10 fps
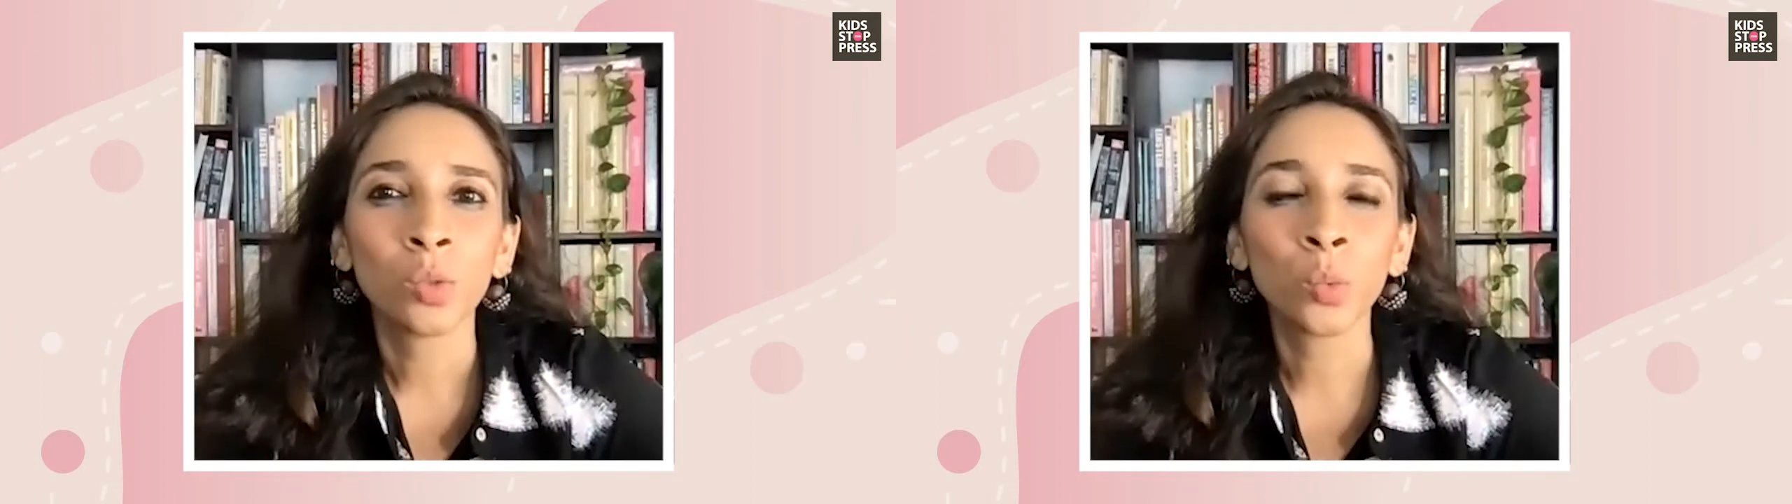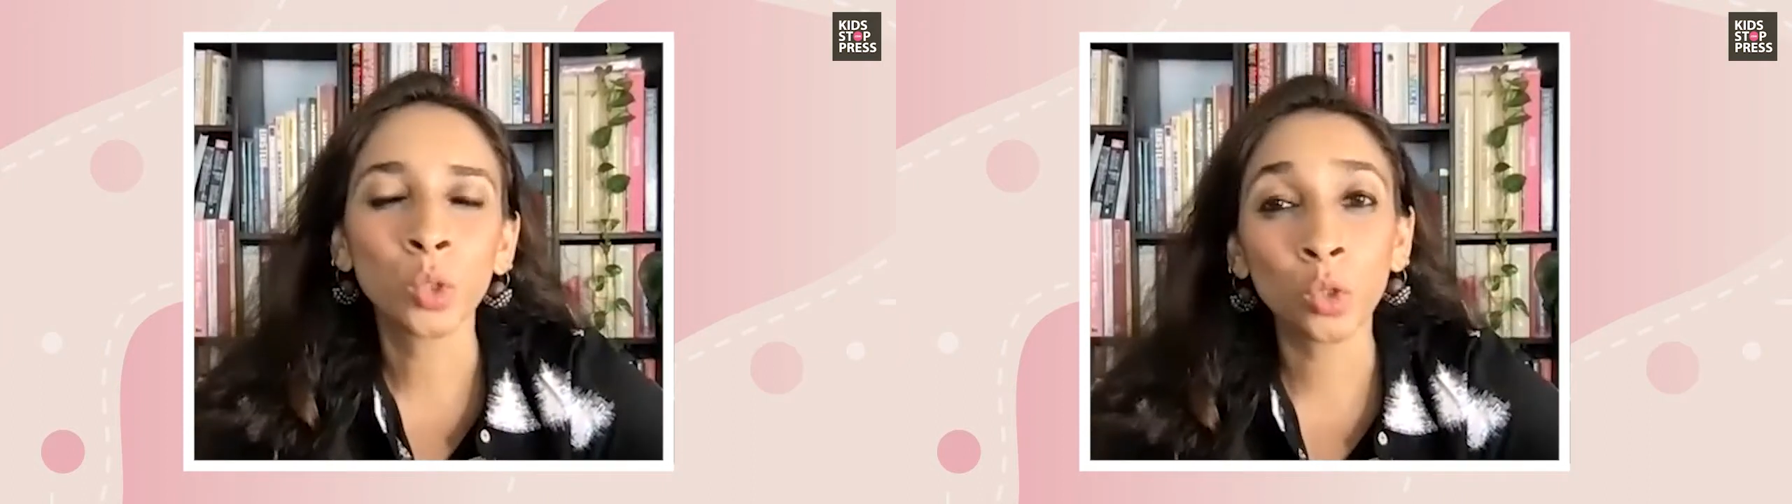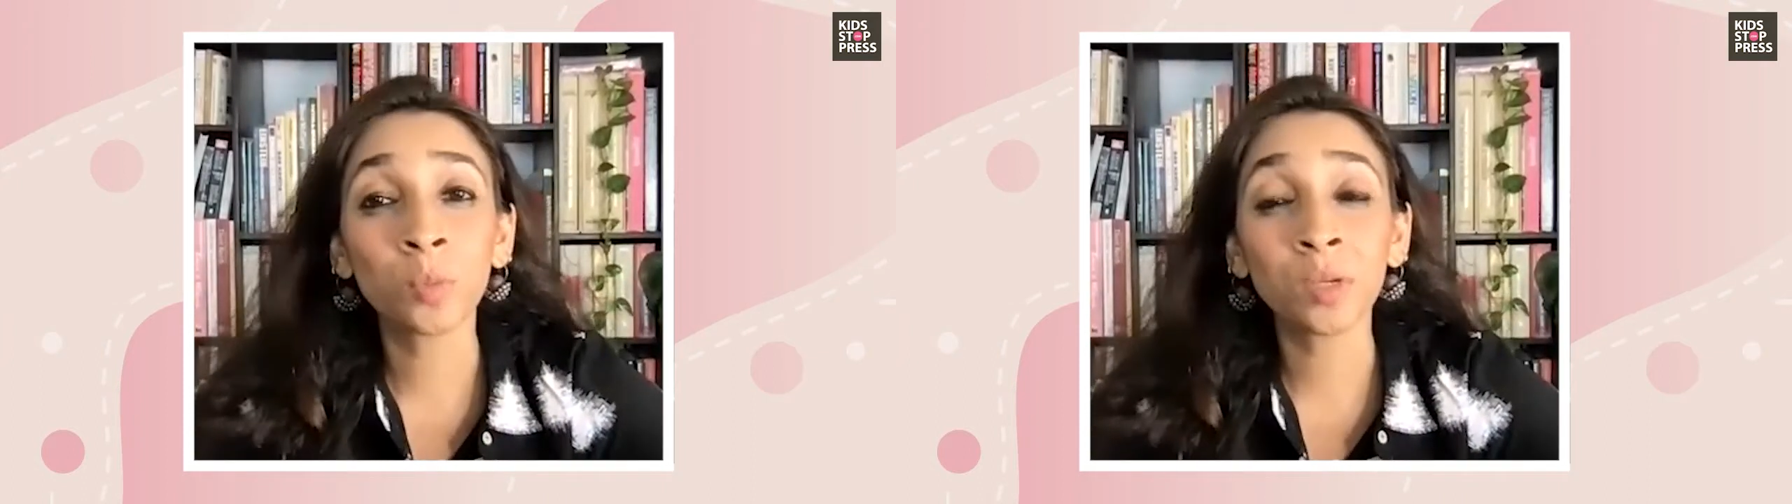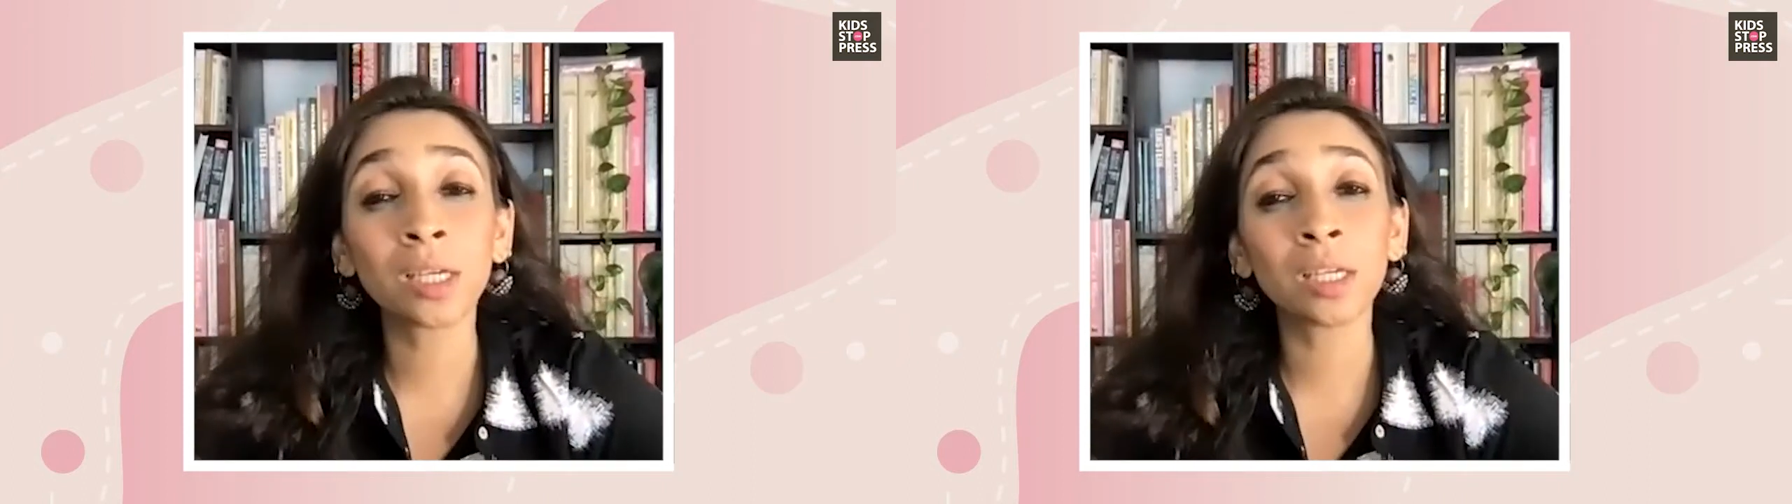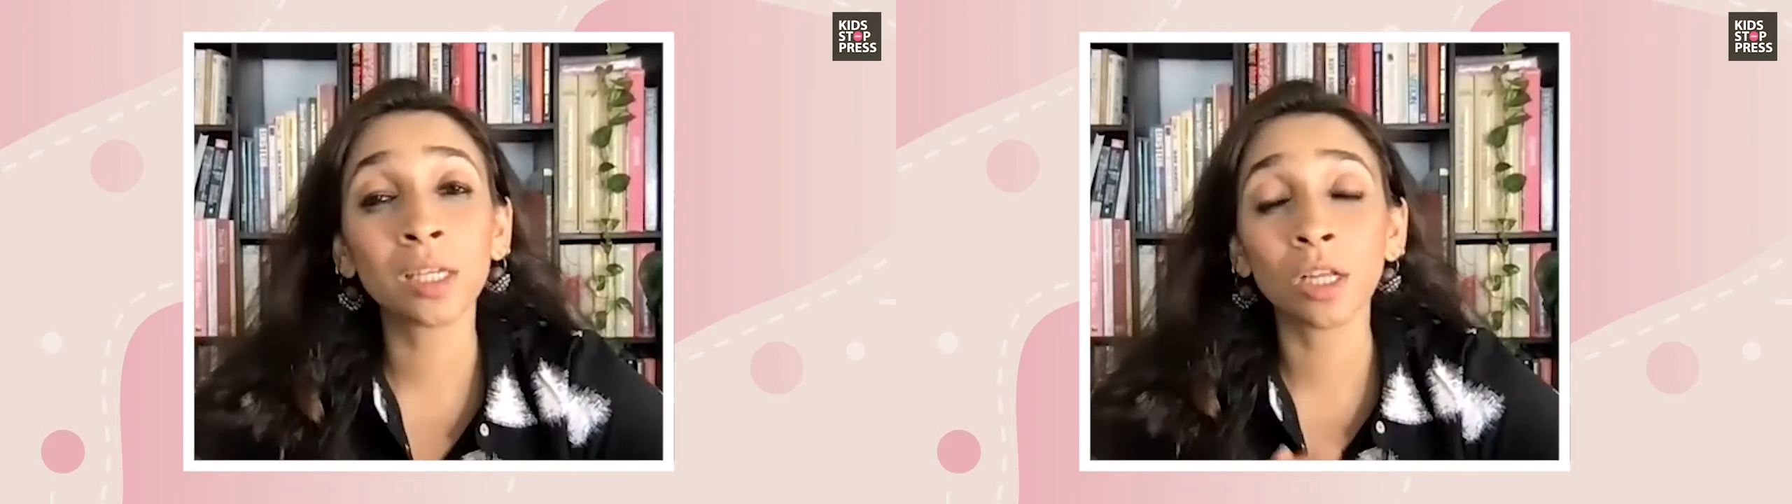would you
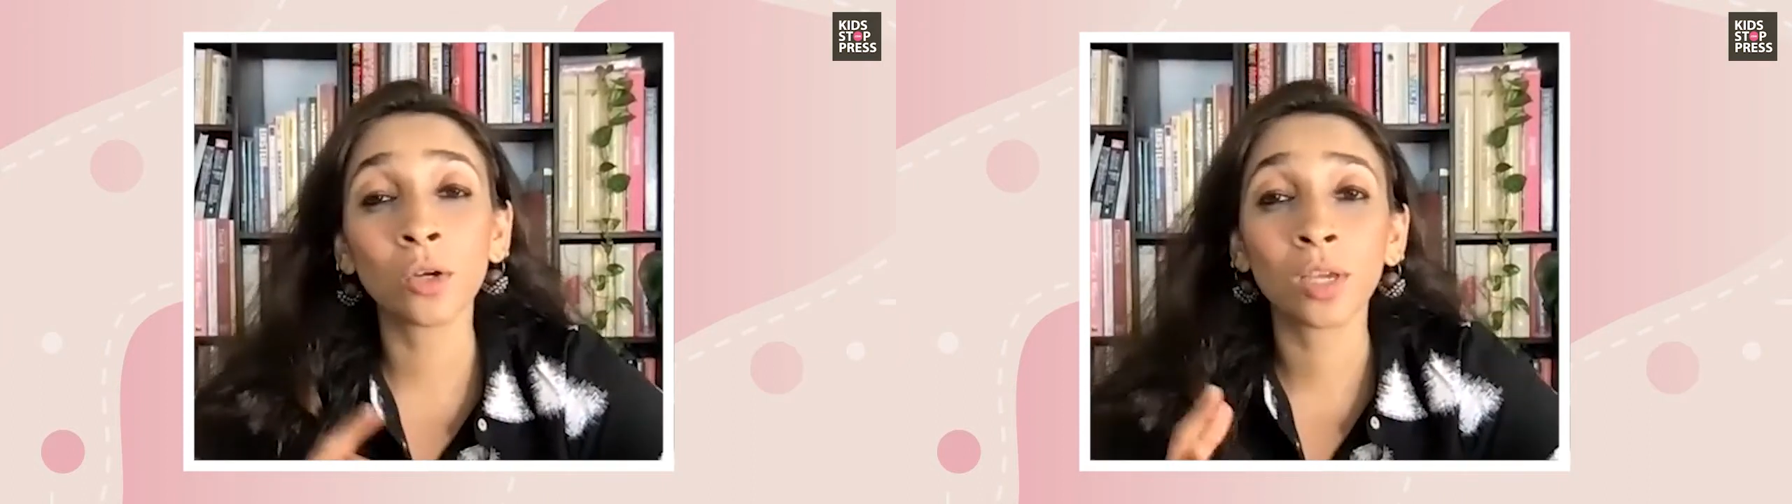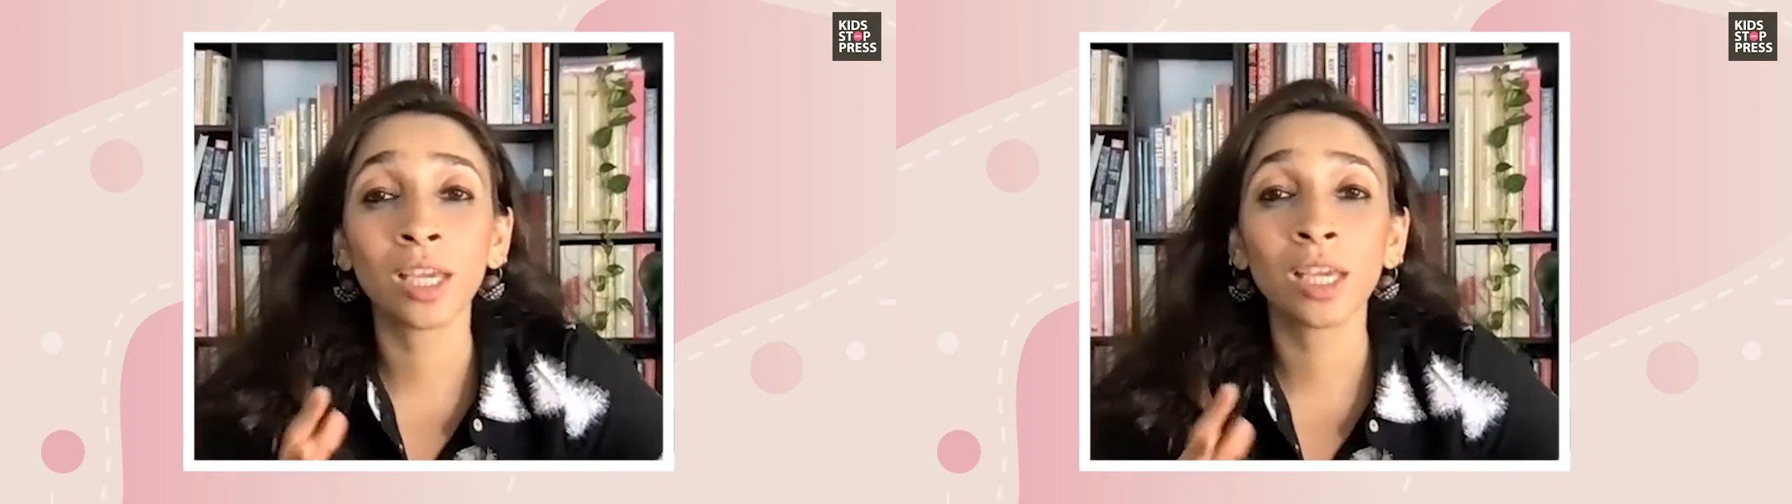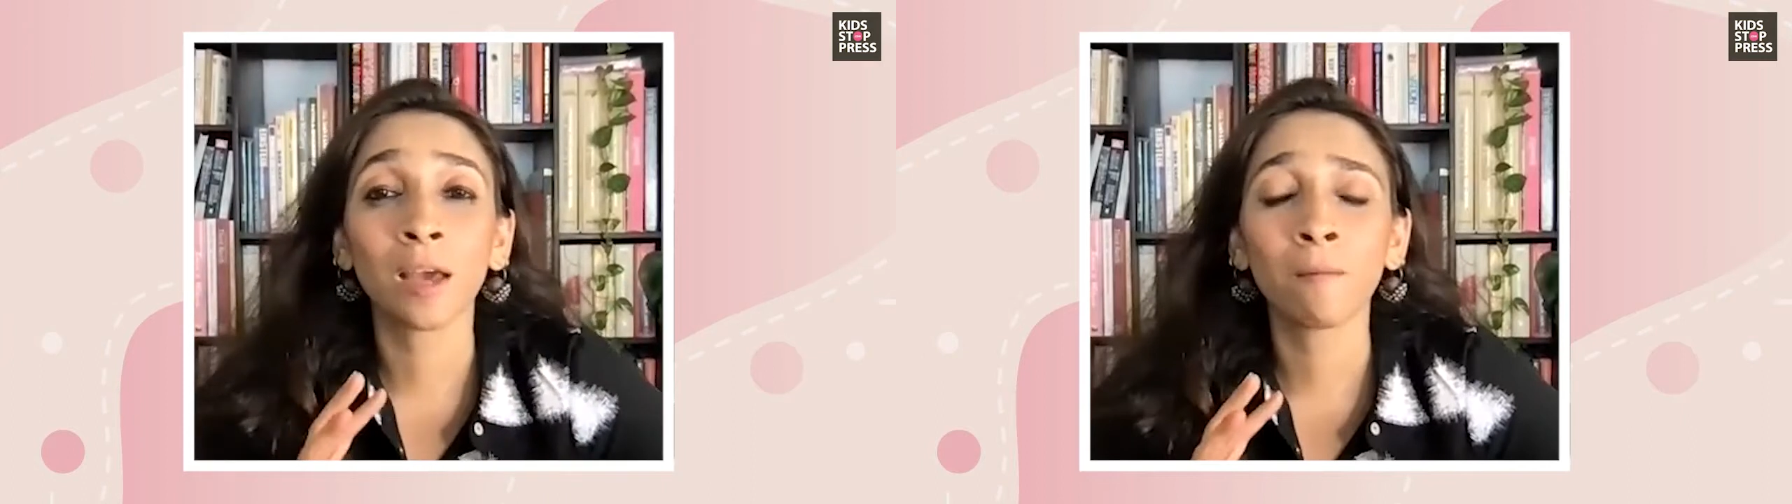be looking